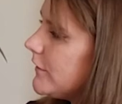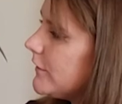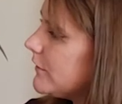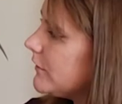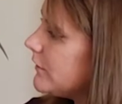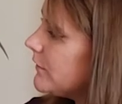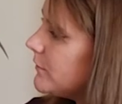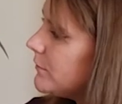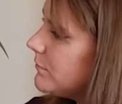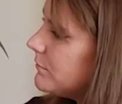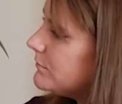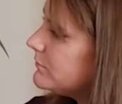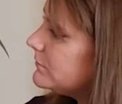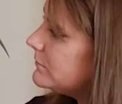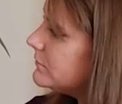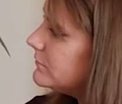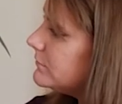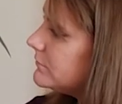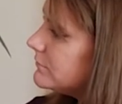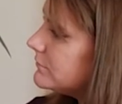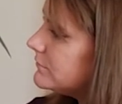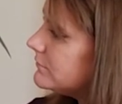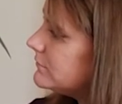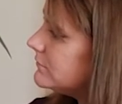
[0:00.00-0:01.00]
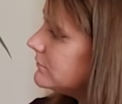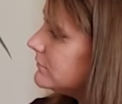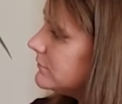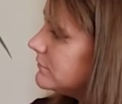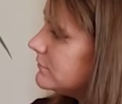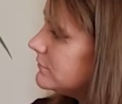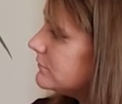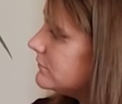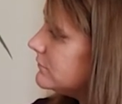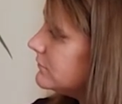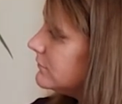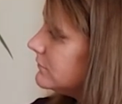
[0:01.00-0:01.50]

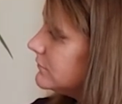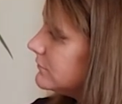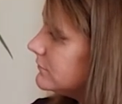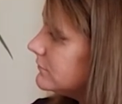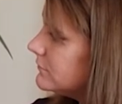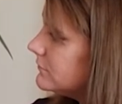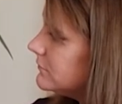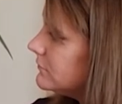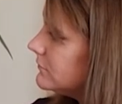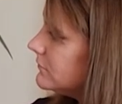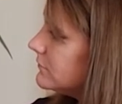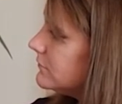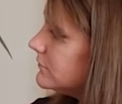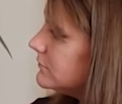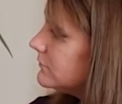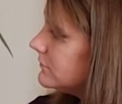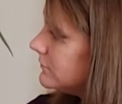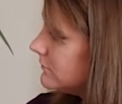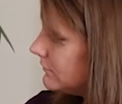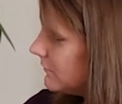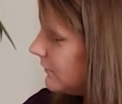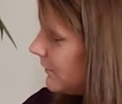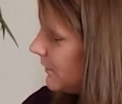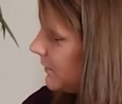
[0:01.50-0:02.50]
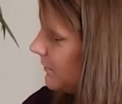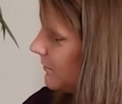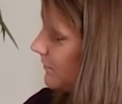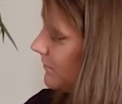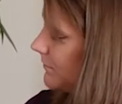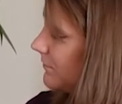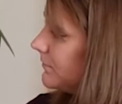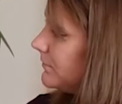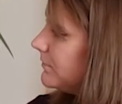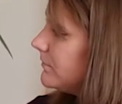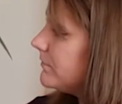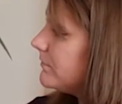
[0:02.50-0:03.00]

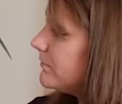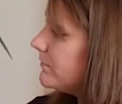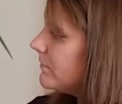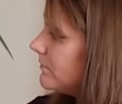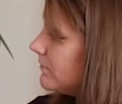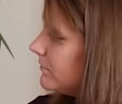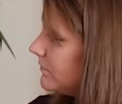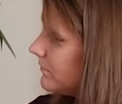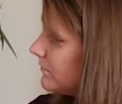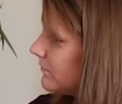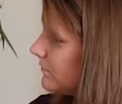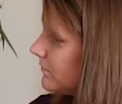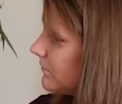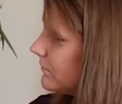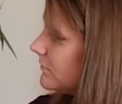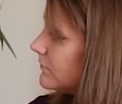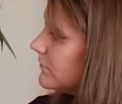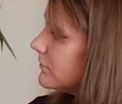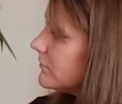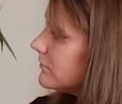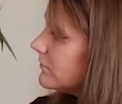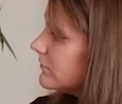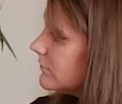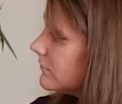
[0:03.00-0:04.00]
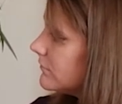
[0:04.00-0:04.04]
This person isn't speaking.